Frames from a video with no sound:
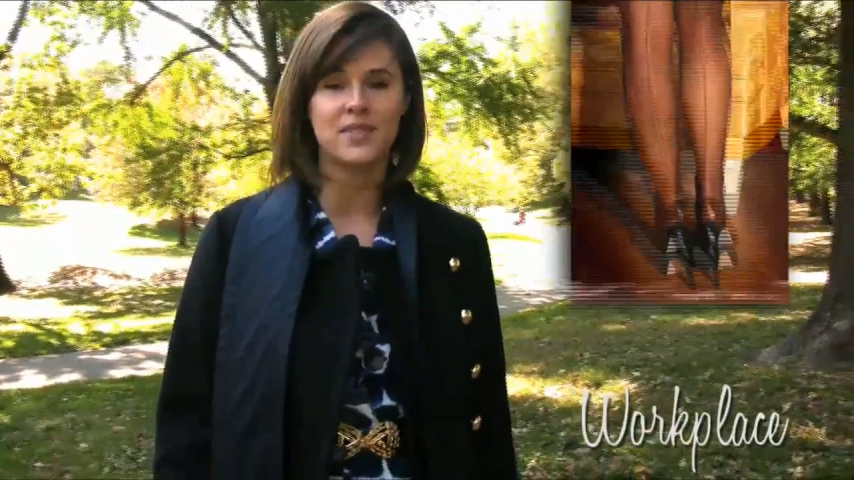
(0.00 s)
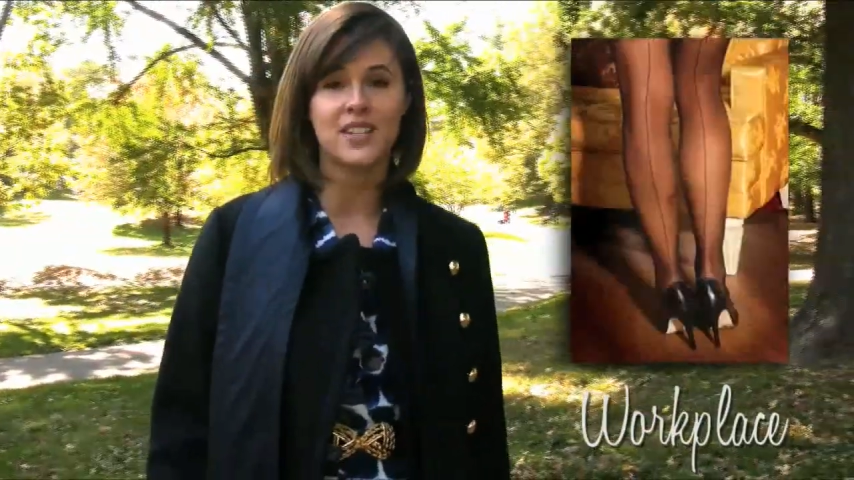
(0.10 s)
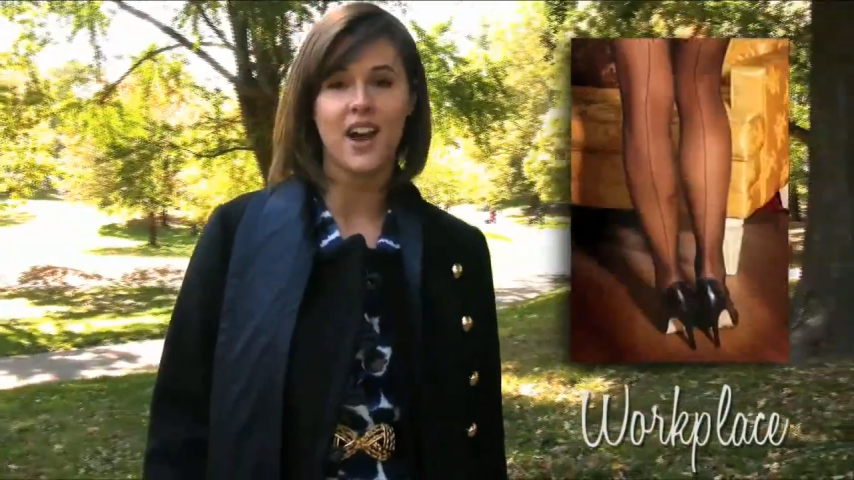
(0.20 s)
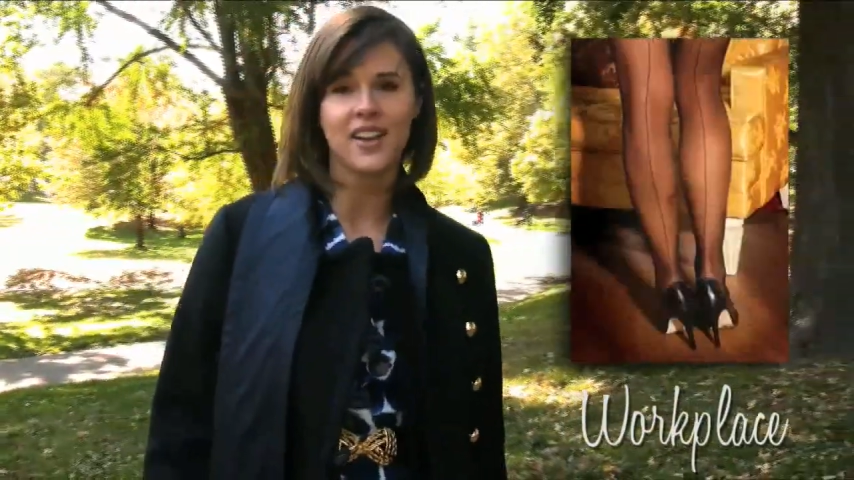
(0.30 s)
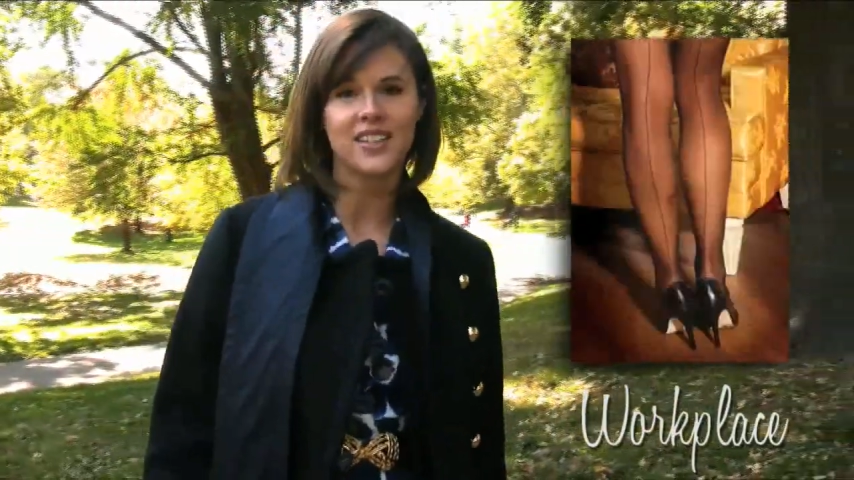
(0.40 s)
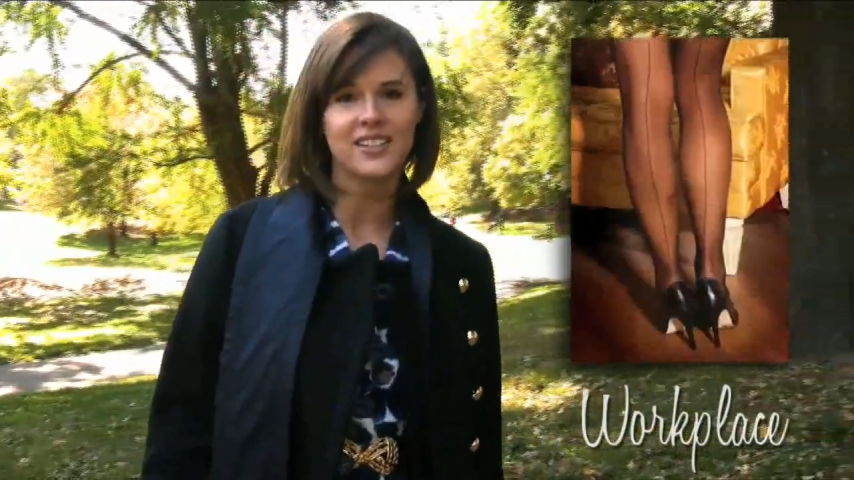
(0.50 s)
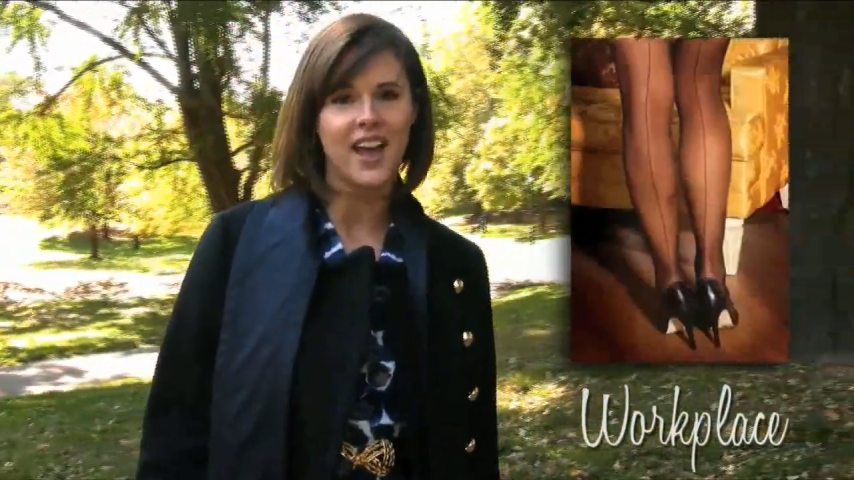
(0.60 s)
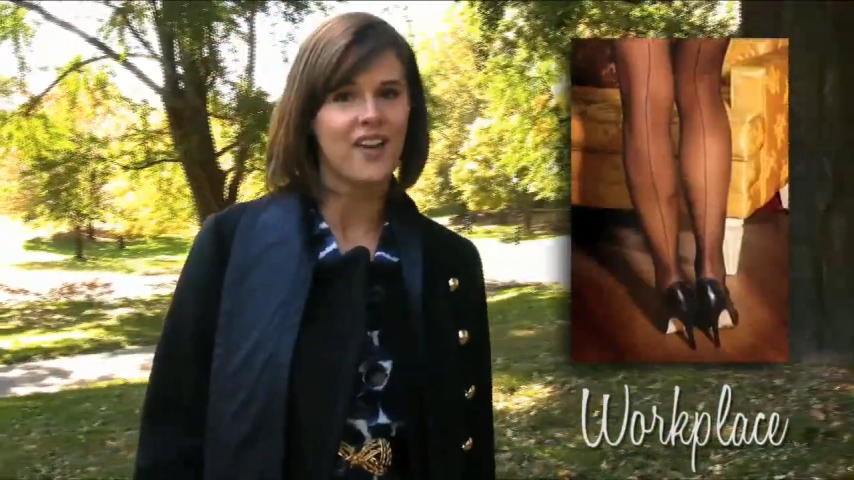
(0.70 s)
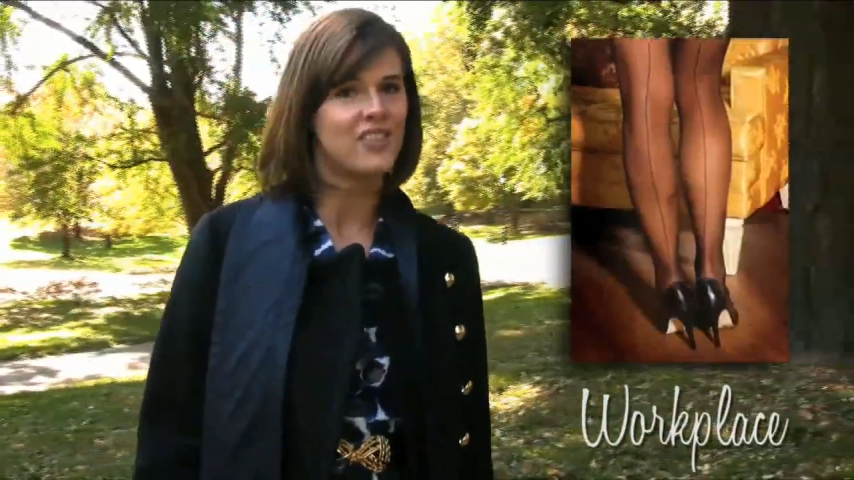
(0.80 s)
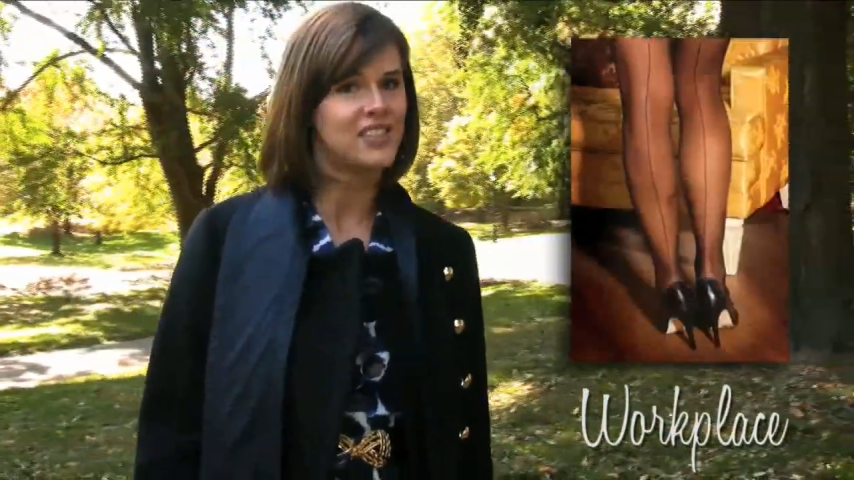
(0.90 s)
stockings that
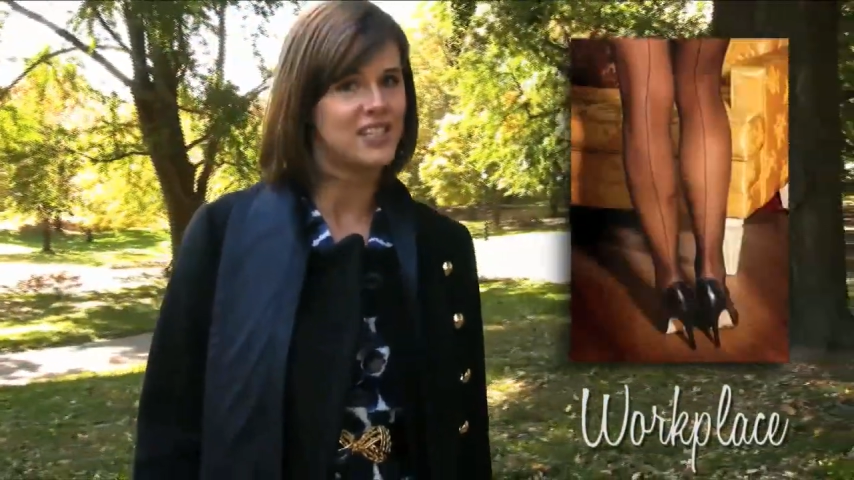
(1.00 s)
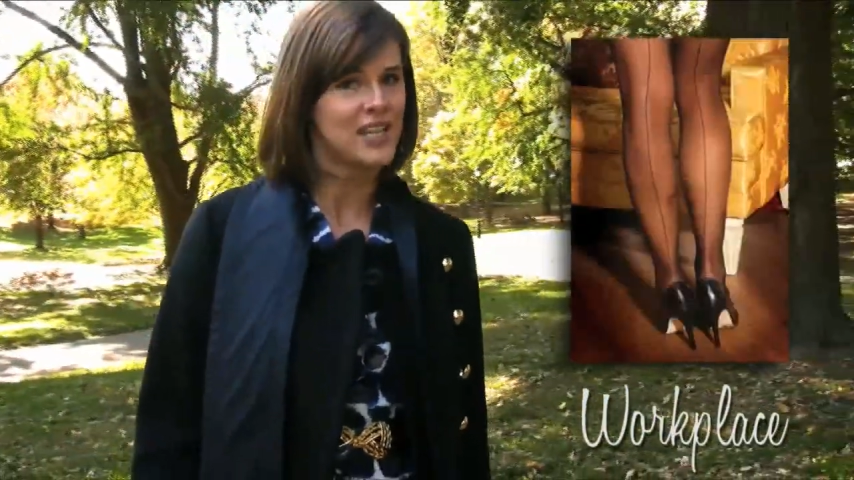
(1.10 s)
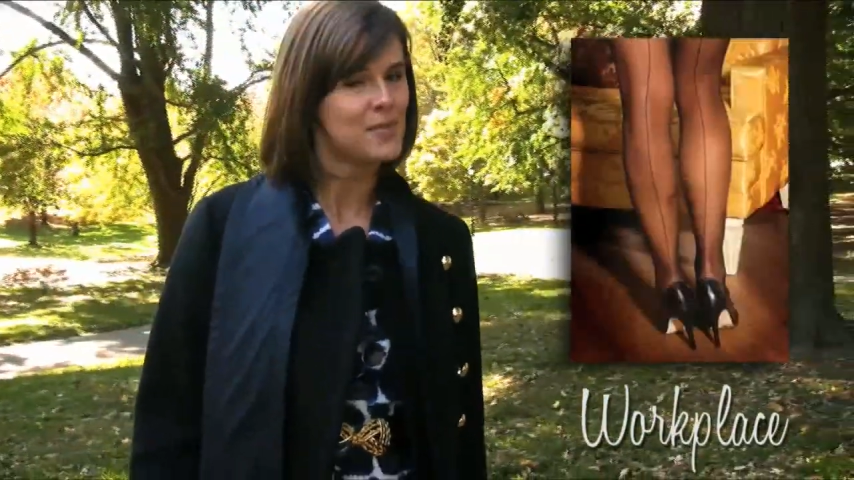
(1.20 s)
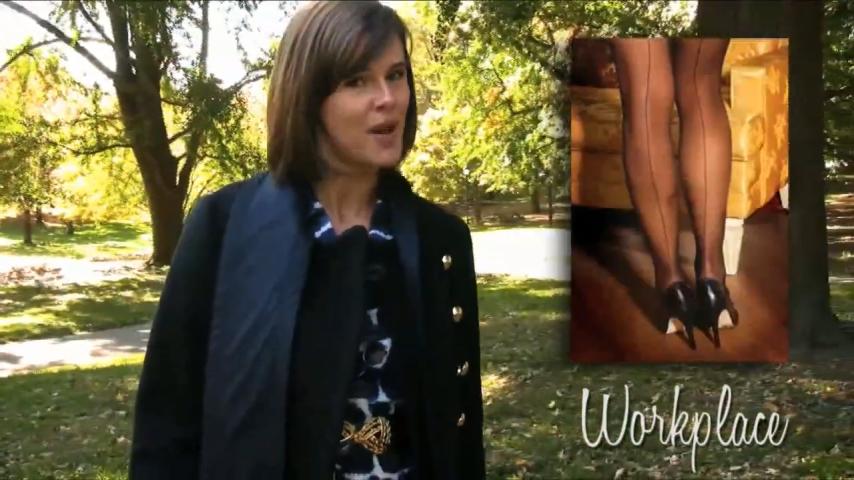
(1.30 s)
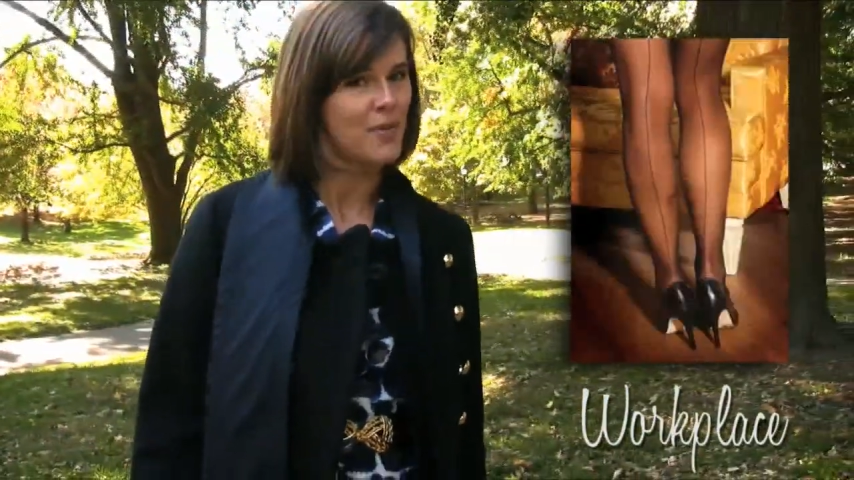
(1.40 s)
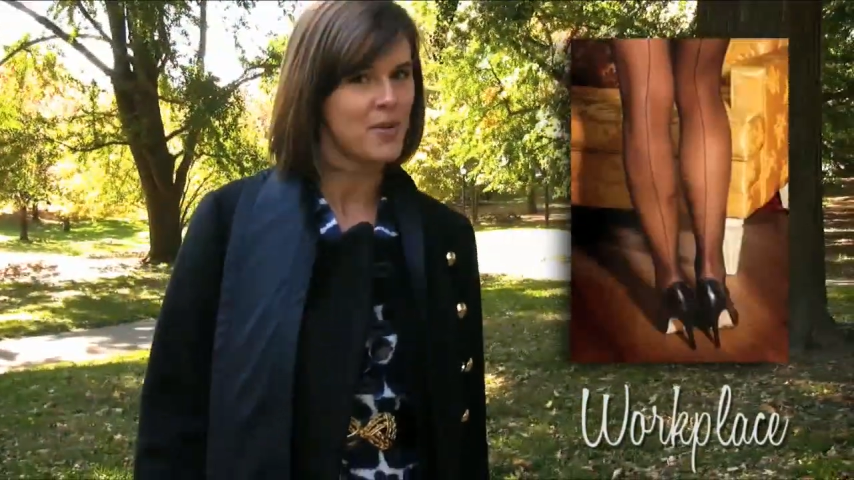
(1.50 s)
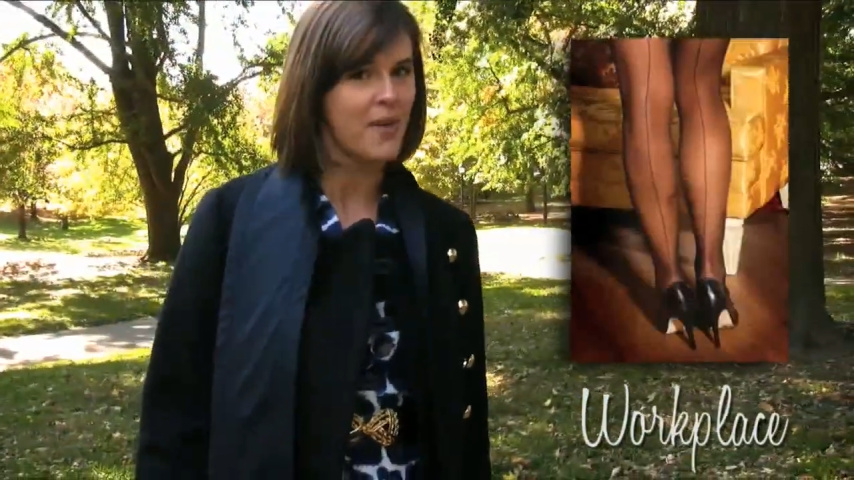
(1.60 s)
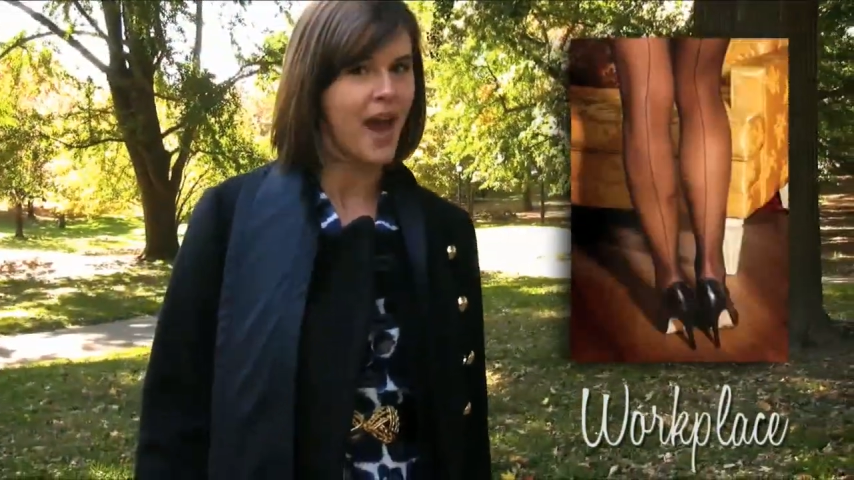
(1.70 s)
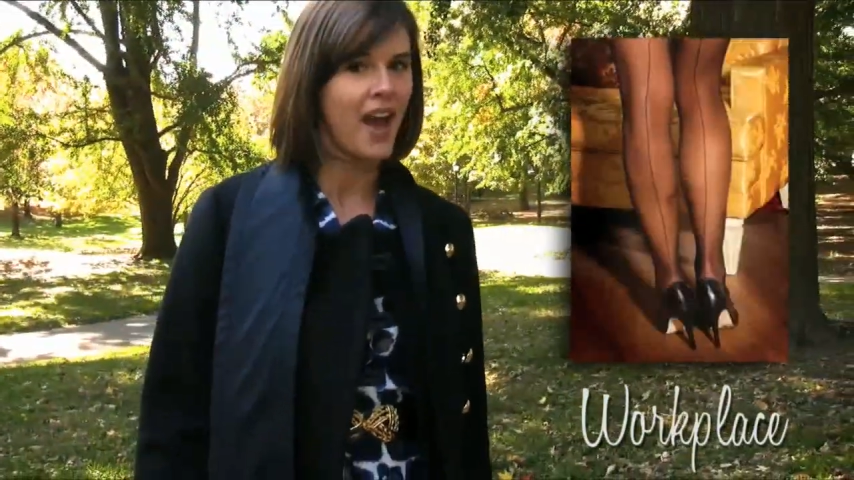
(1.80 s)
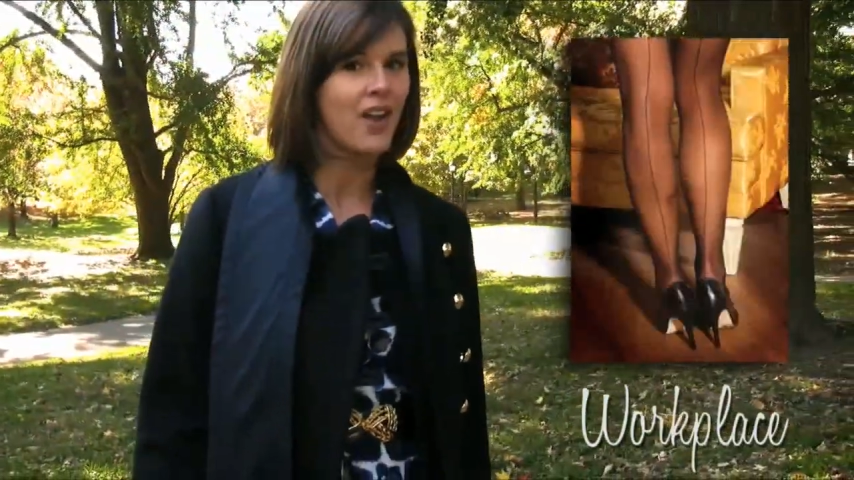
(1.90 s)
have the seam up the
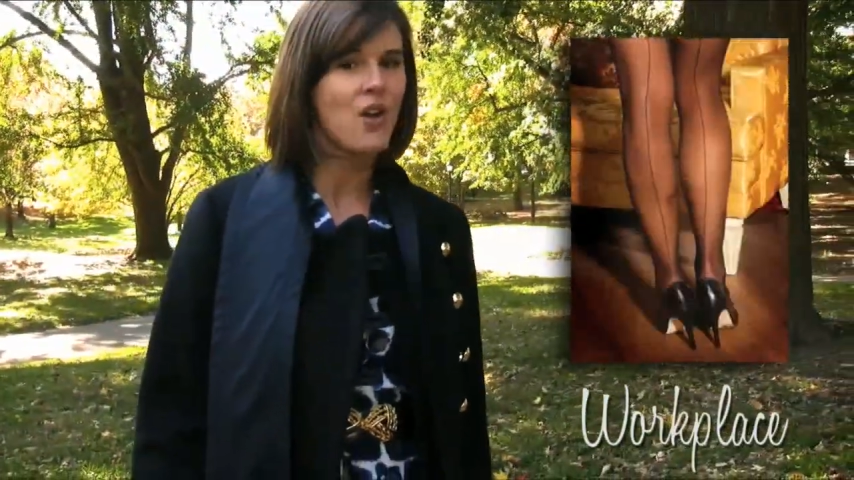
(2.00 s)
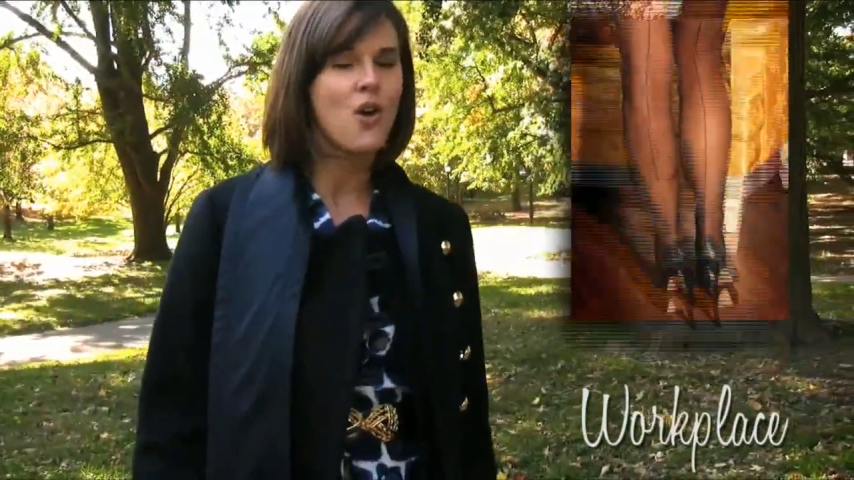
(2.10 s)
back